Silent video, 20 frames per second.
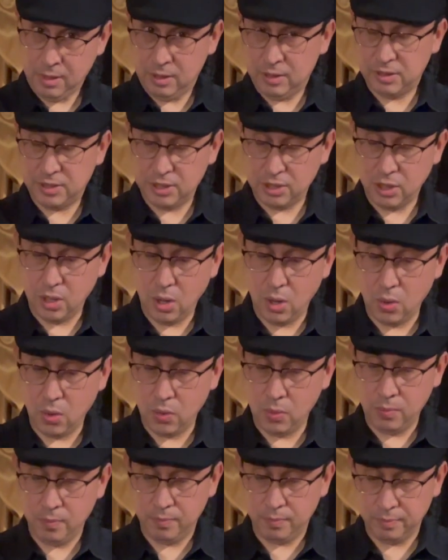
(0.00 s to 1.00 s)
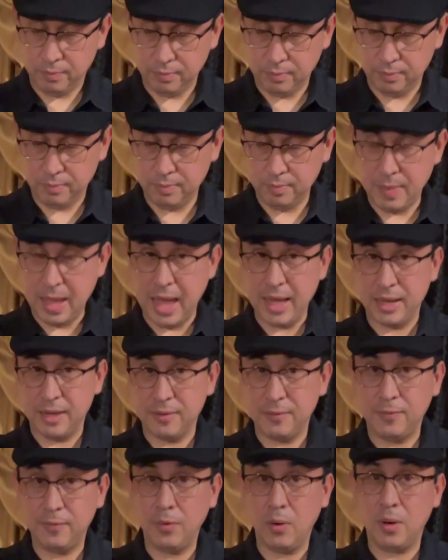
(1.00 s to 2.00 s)
to go back
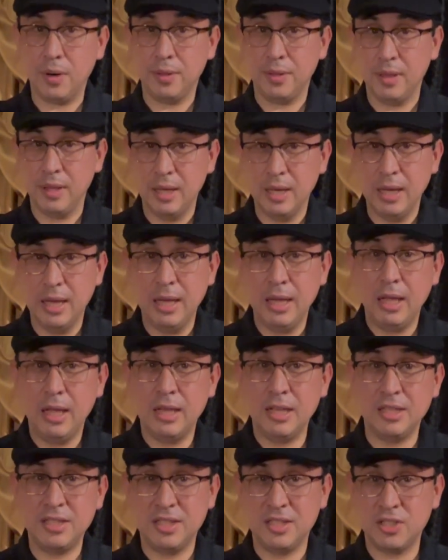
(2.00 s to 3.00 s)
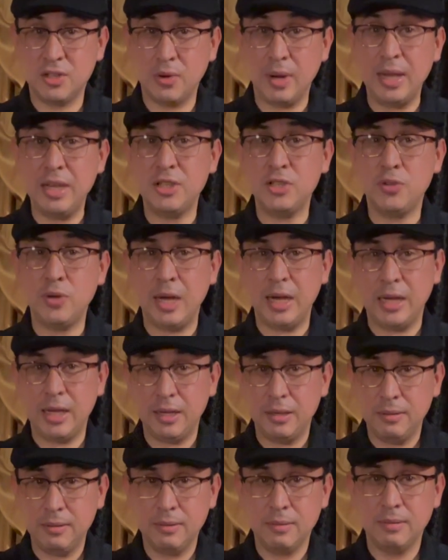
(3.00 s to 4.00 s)
and forth. And this is great
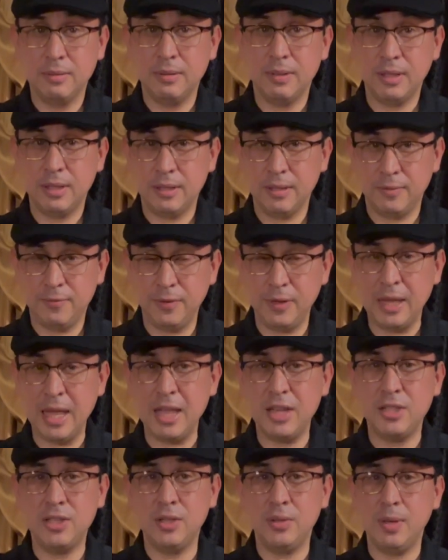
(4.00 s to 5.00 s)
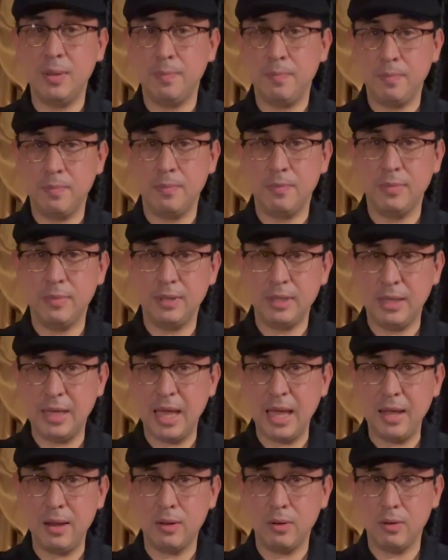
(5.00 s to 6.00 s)
training. If you can't do it
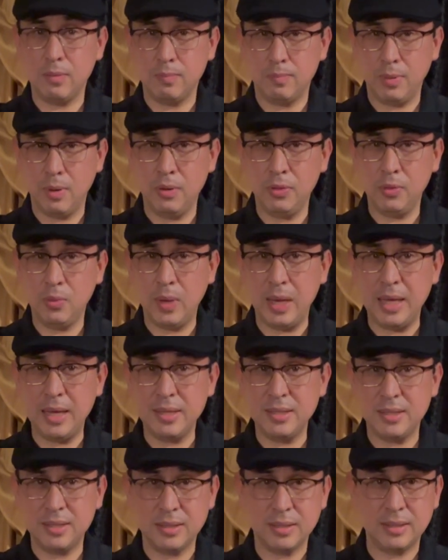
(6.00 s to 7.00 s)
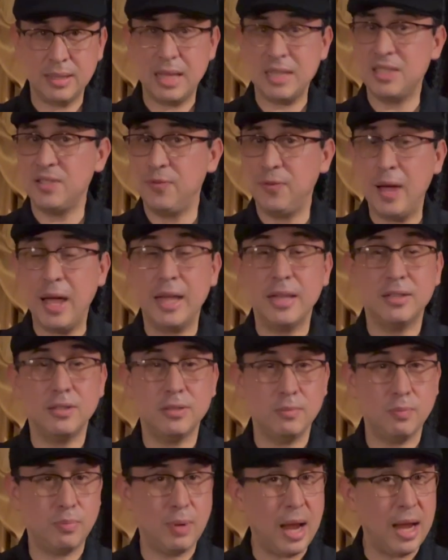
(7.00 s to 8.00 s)
yet both ways, that's fine.
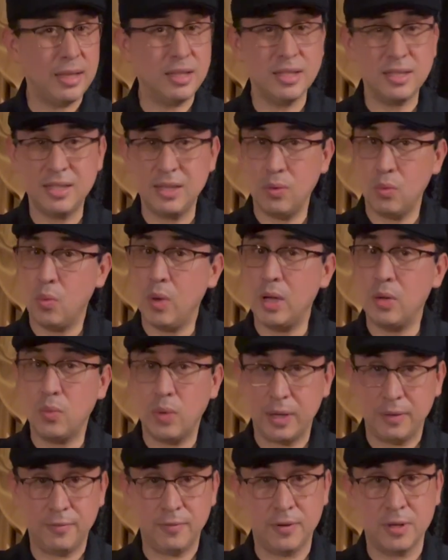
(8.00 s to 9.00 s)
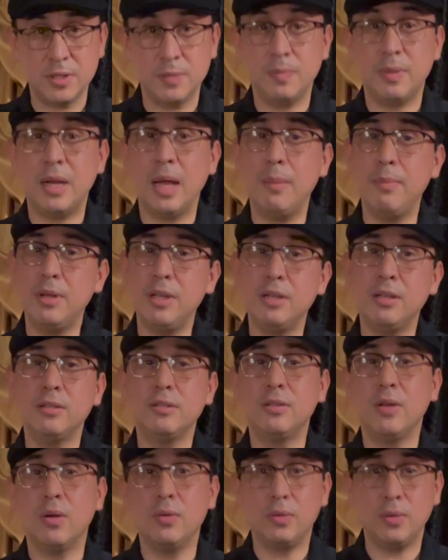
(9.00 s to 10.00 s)
Practice it one way first. But I'm going to
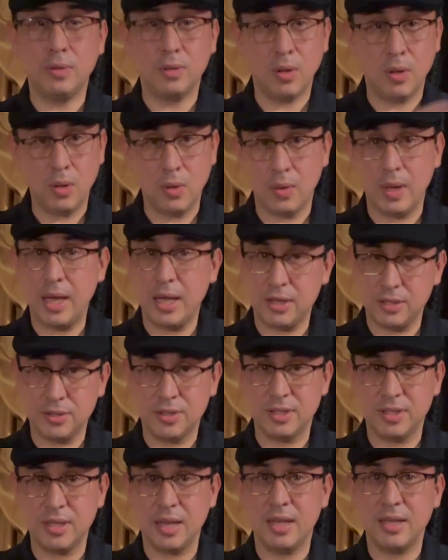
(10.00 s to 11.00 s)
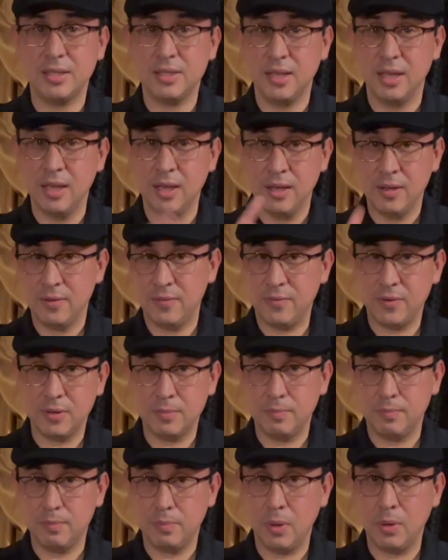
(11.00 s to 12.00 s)
go through the whole exercise
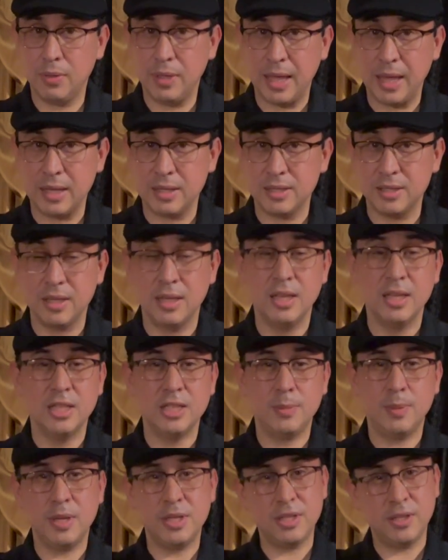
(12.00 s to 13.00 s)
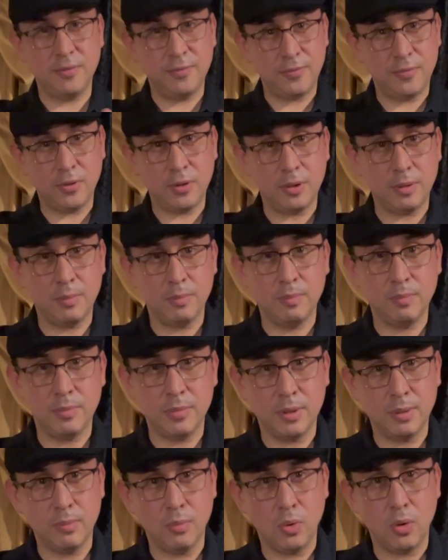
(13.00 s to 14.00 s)
for both hands, especially for
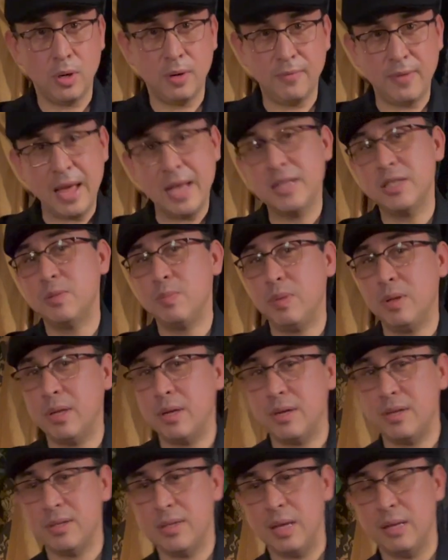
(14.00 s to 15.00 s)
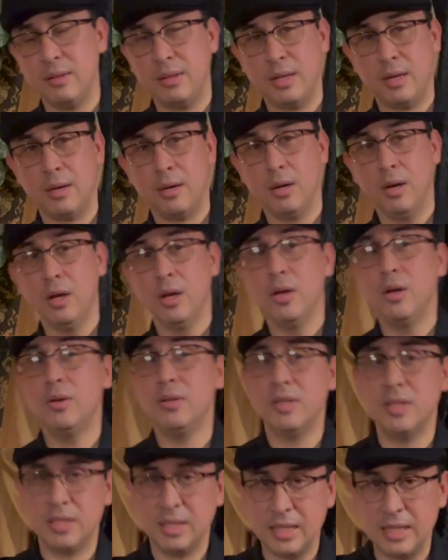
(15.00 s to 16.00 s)
the more advanced players out there who
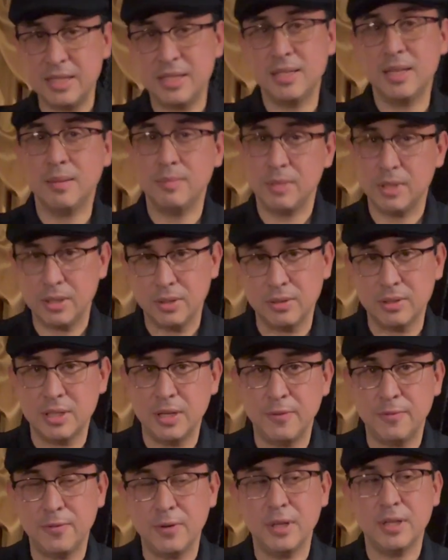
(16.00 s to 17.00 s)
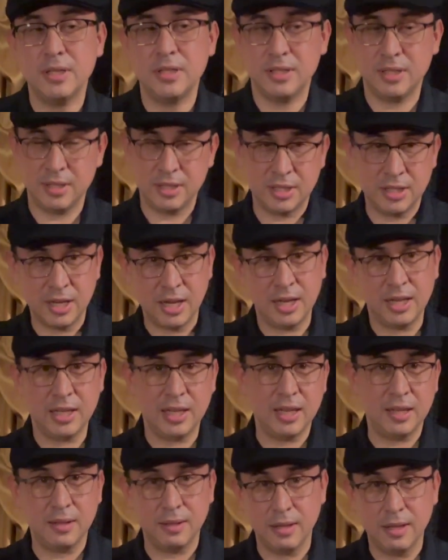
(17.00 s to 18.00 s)
just need something a little different to try
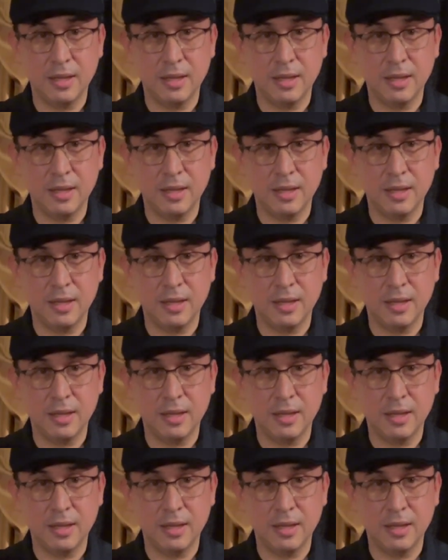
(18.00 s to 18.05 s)
to